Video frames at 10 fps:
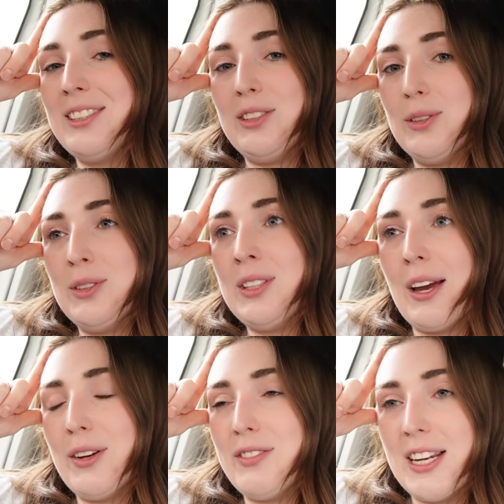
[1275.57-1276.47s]
to use
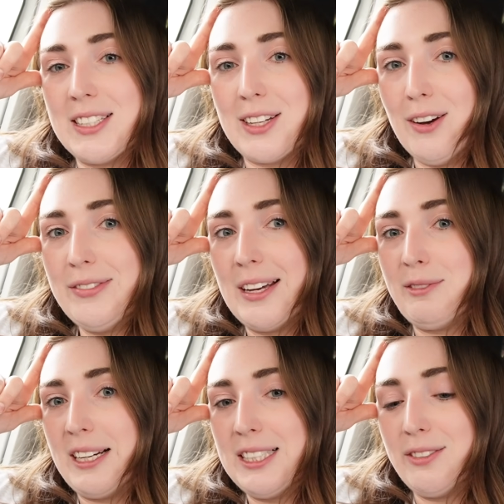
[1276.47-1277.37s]
out-of-date stuff
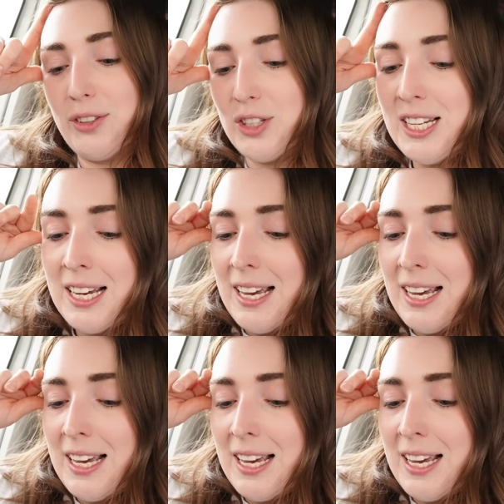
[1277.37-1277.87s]
and waste food.